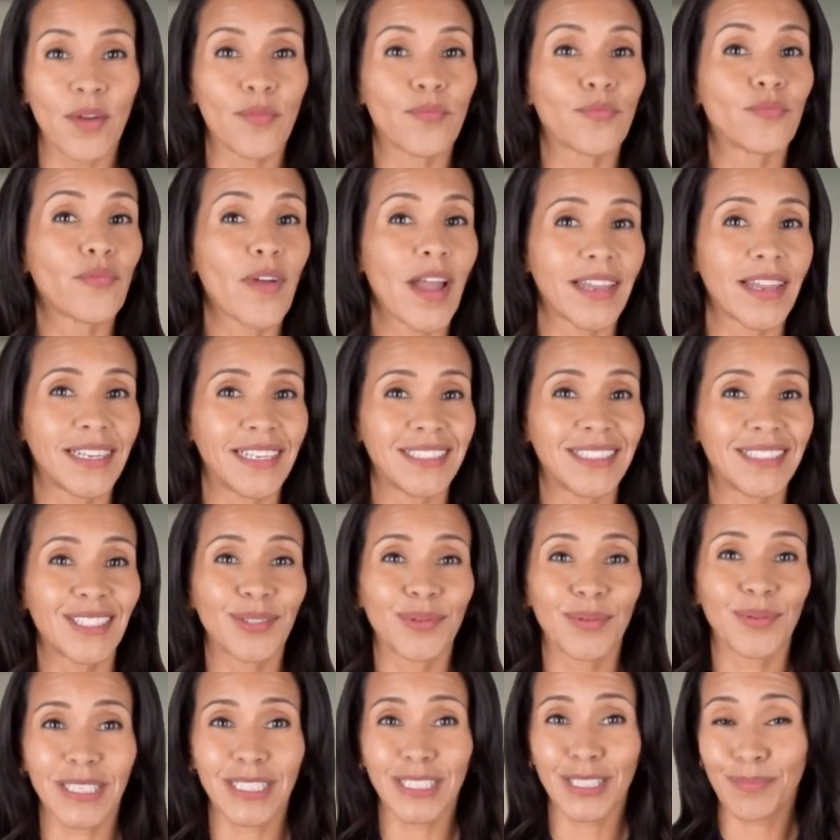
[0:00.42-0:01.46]
Ready
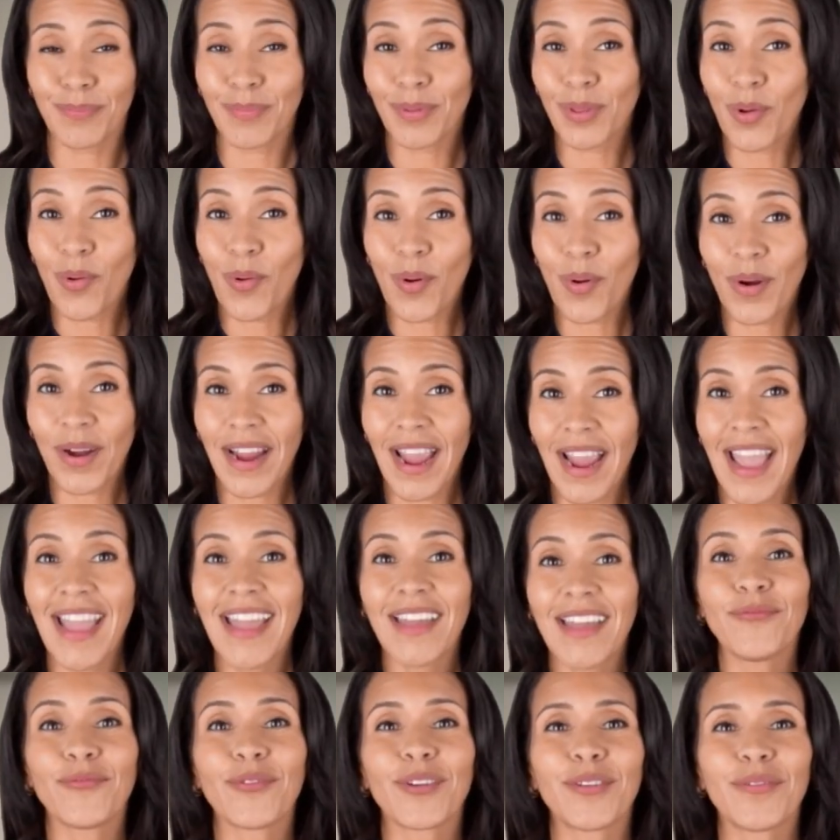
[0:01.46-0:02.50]
to explore
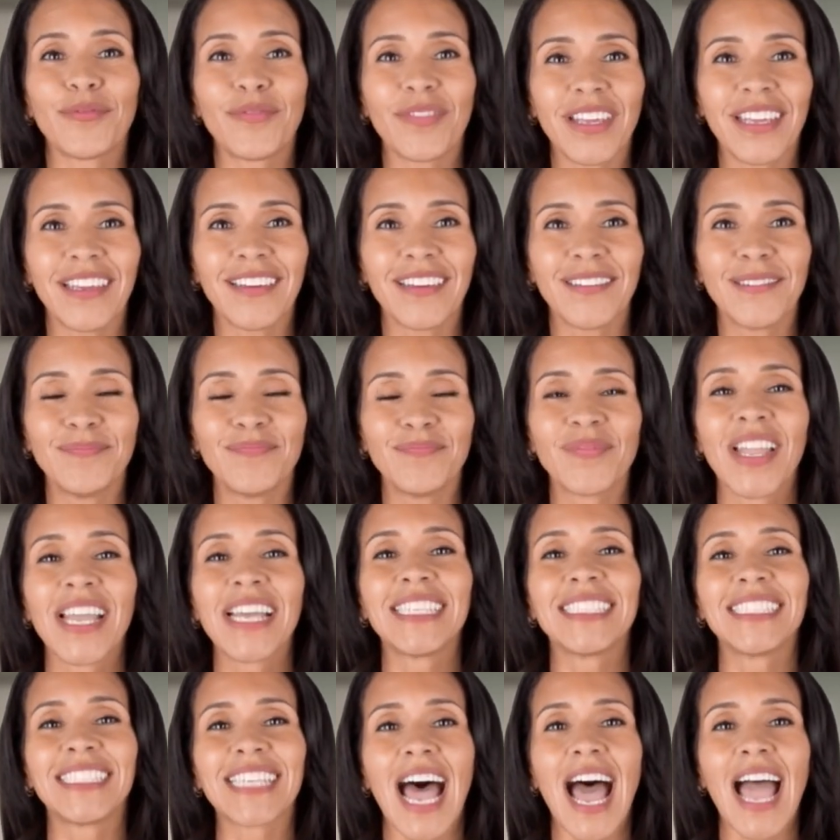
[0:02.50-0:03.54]
and reveal?
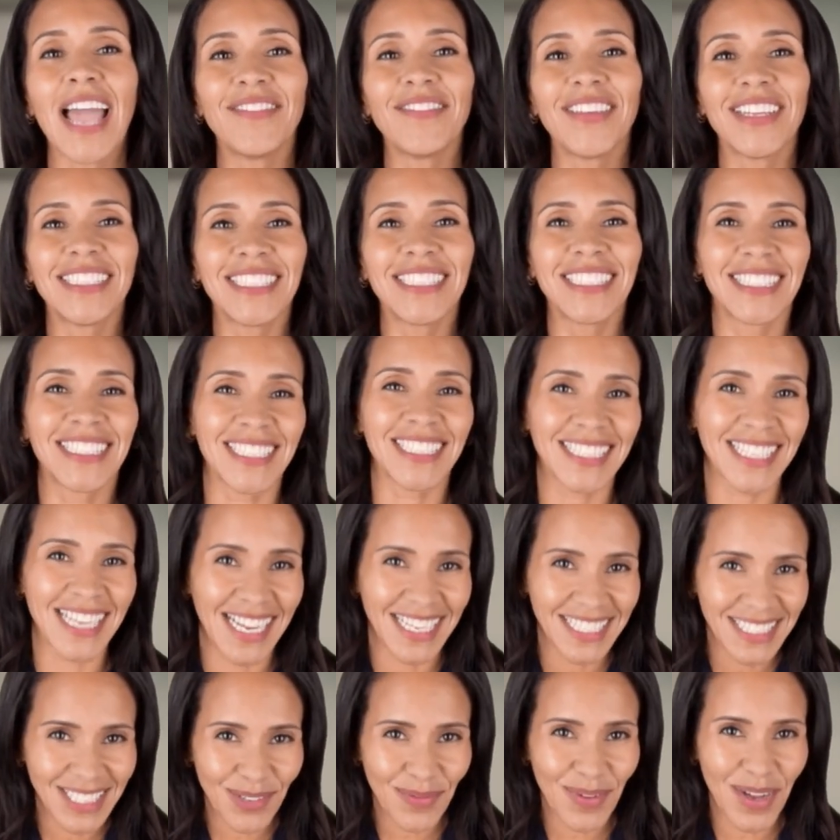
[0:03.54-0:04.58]
Dive into
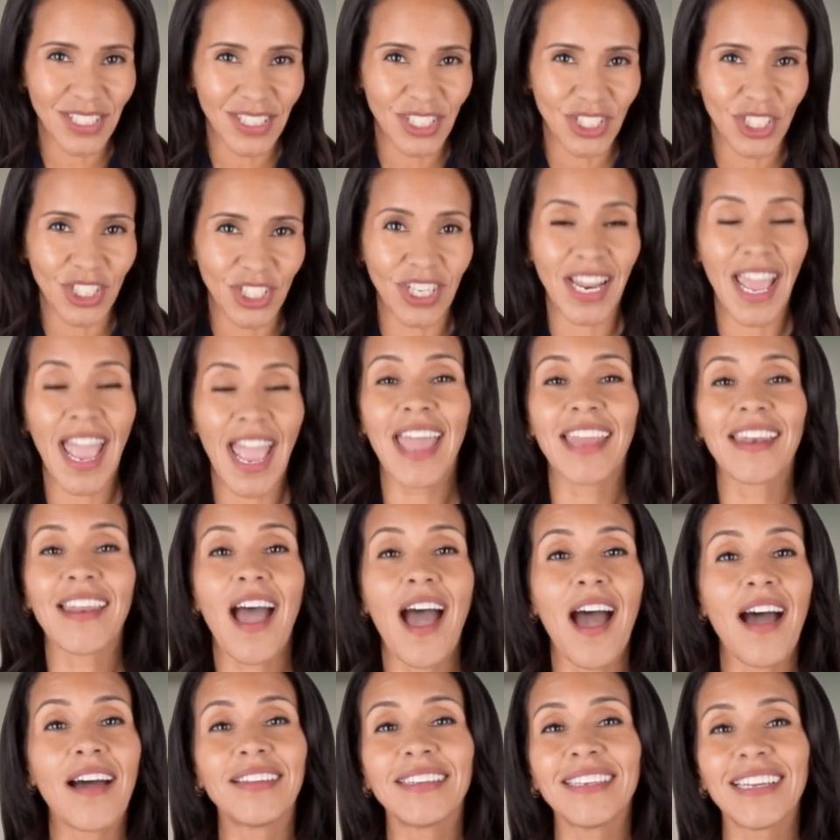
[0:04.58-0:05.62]
today's question and
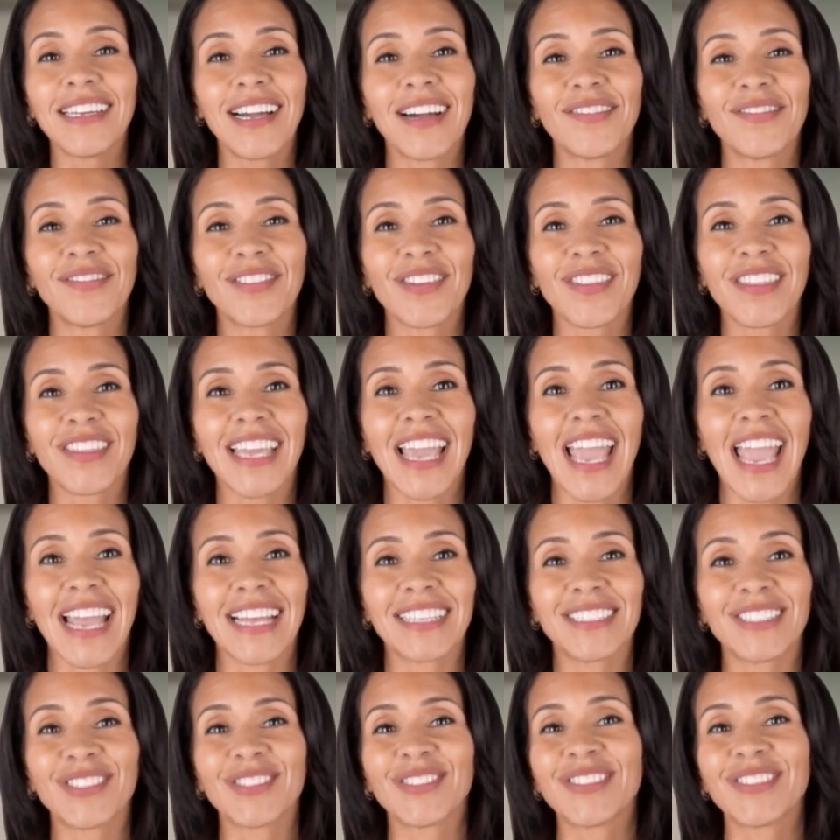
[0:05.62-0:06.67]
uncover the
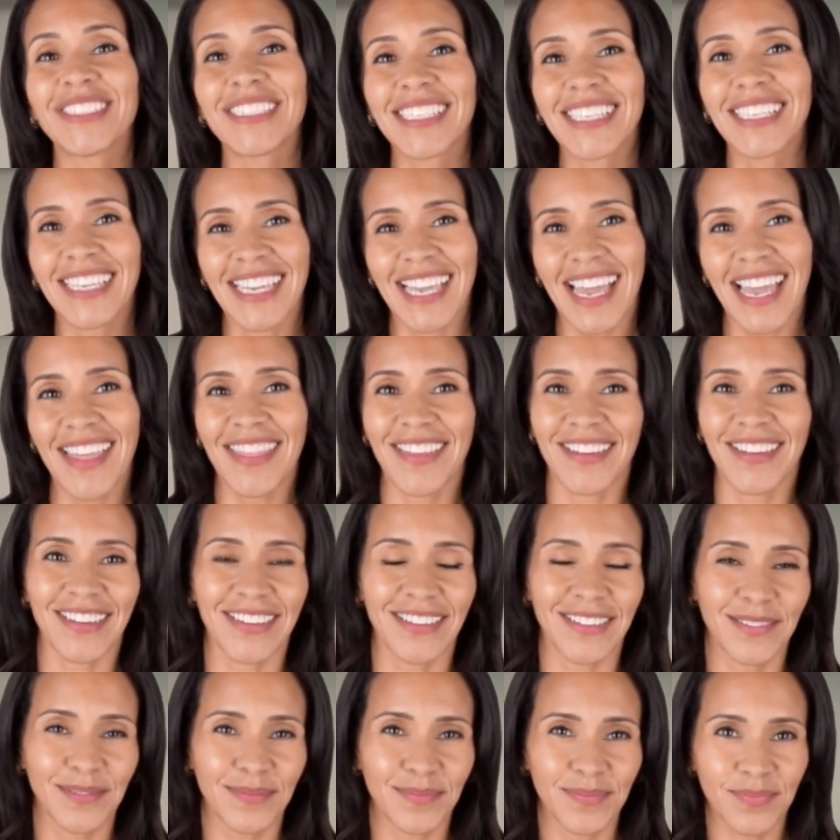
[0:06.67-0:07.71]
answers
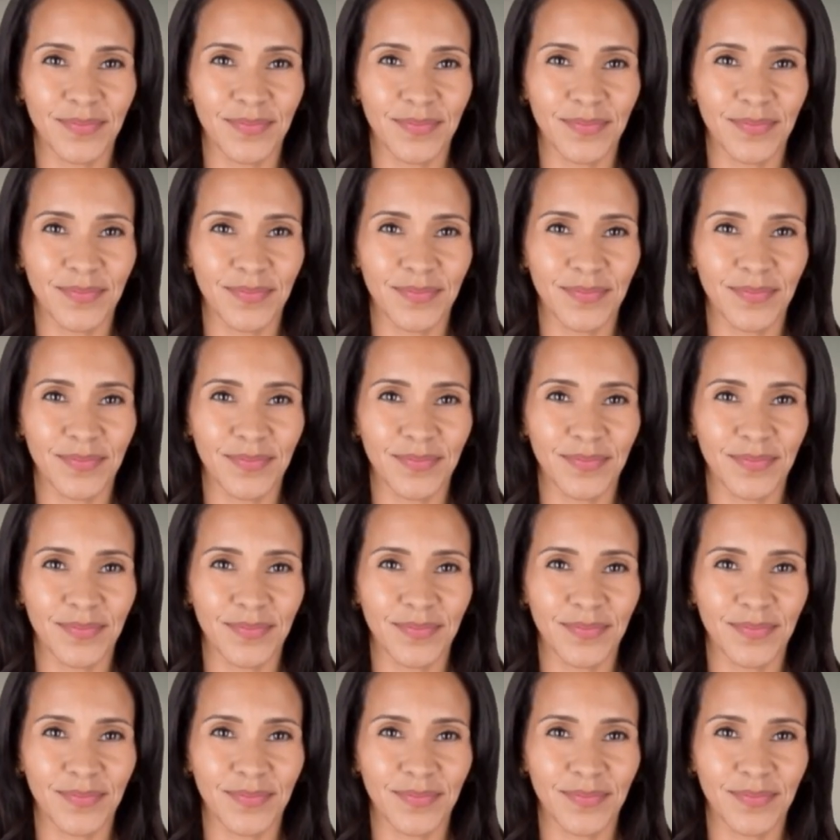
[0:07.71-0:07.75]
together.